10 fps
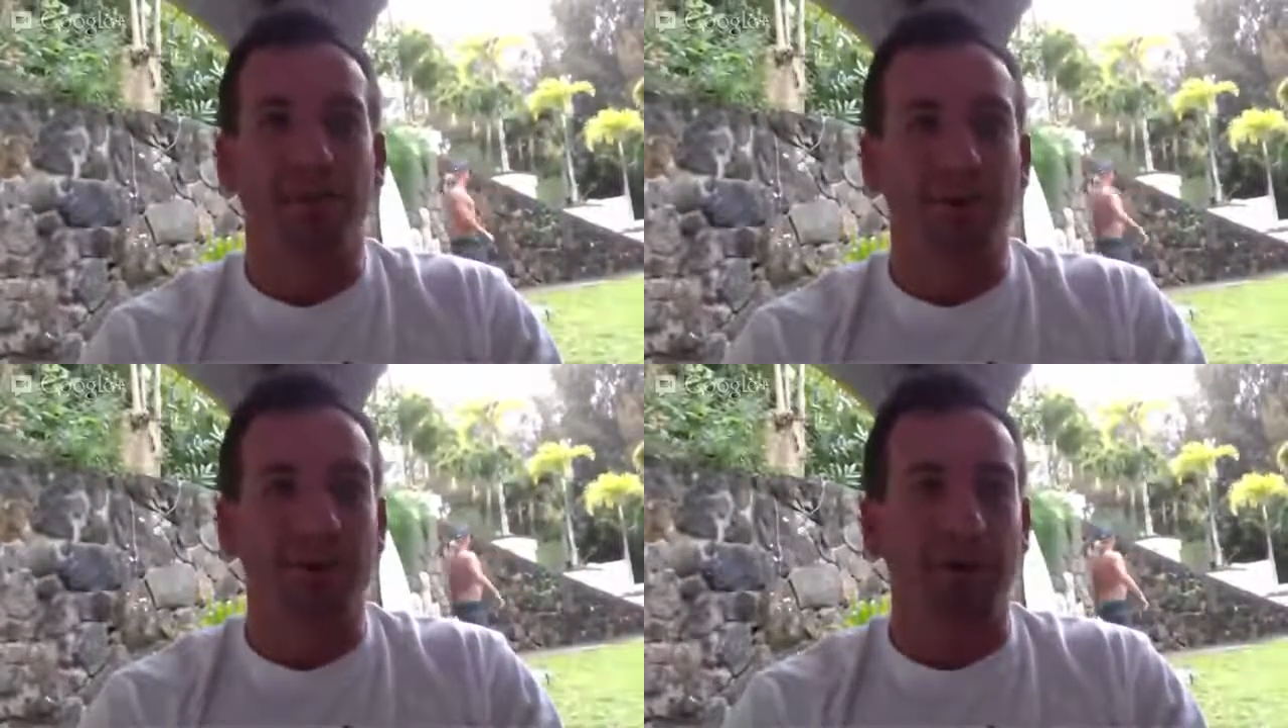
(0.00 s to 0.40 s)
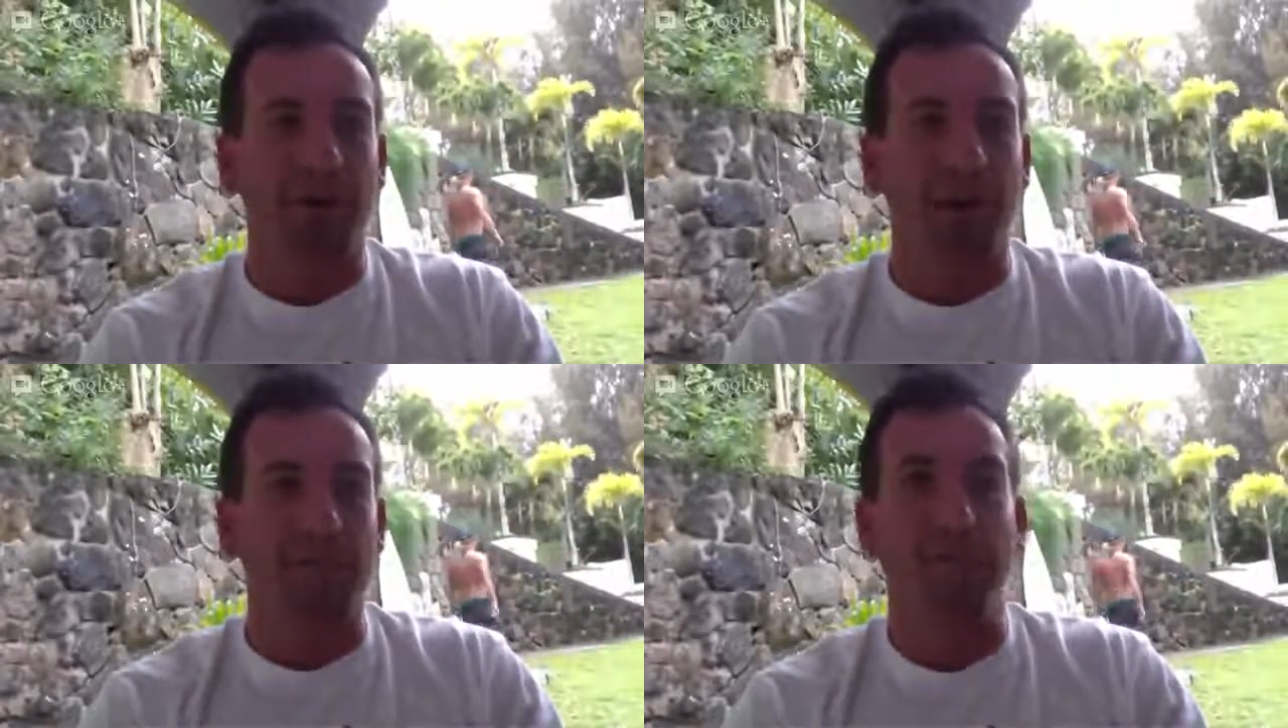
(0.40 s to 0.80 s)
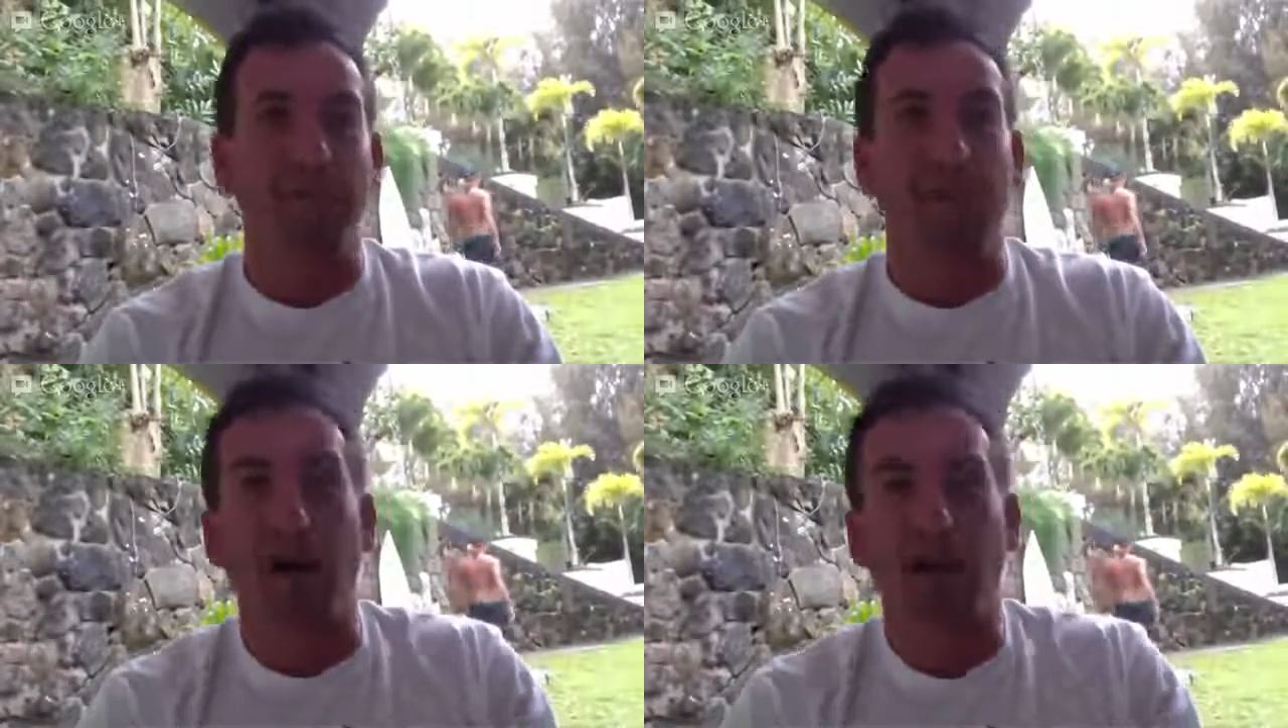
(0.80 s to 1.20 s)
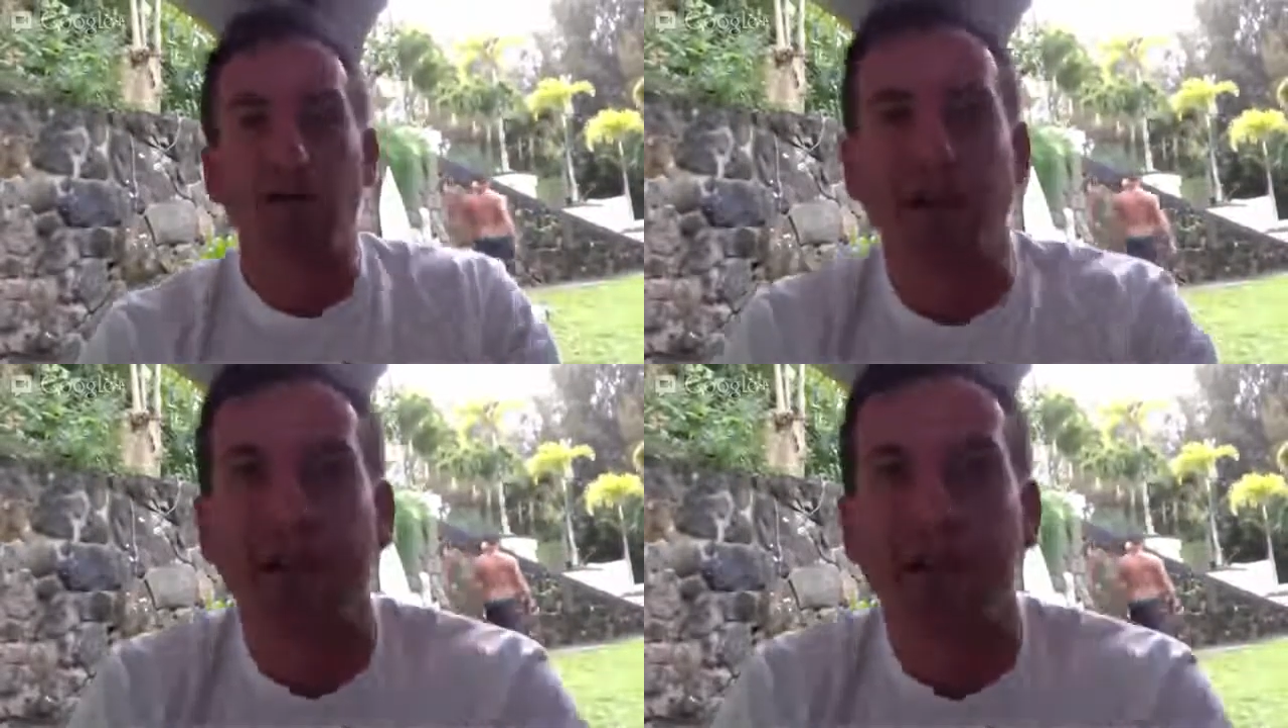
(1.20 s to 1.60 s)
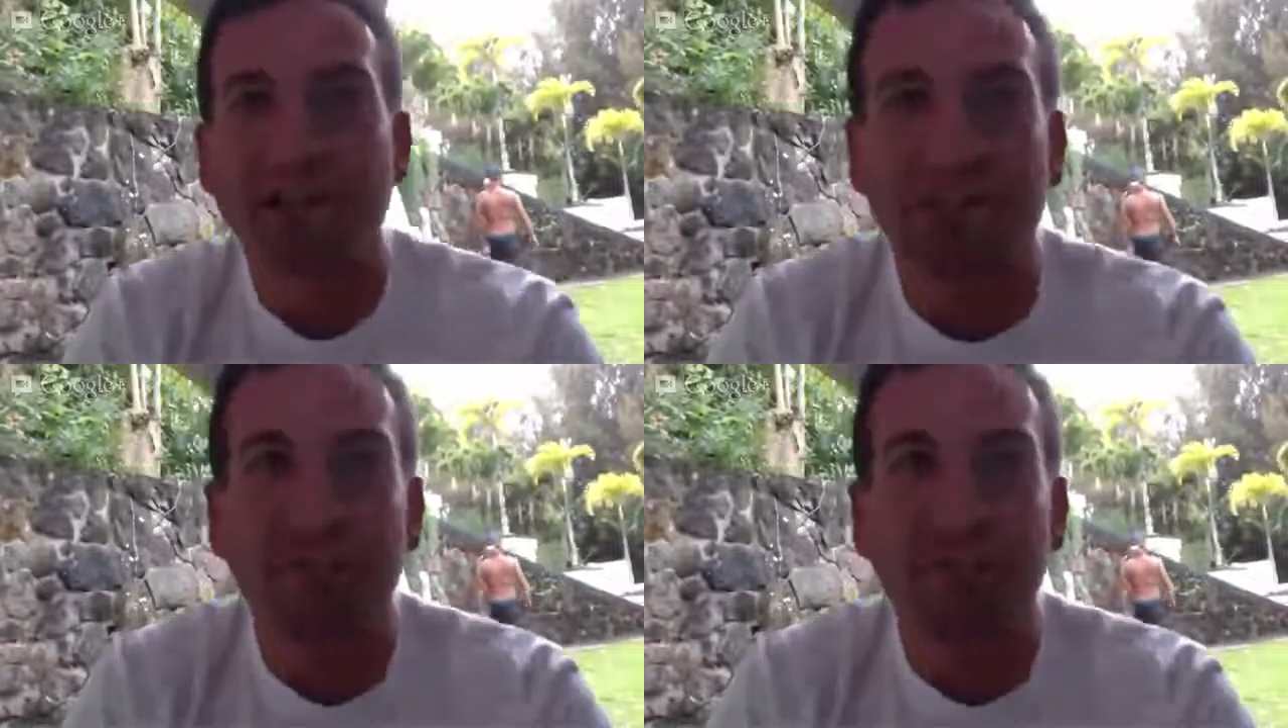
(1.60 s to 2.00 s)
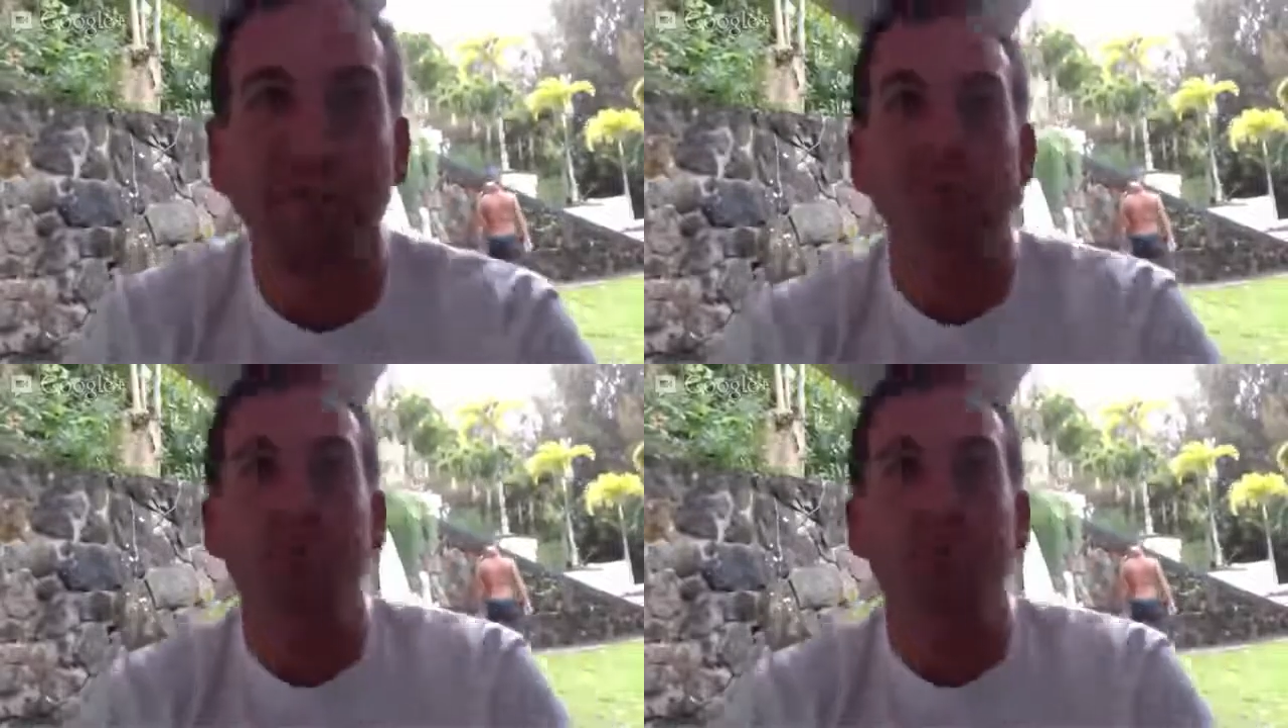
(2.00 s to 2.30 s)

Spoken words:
we will have Paul joining us in a few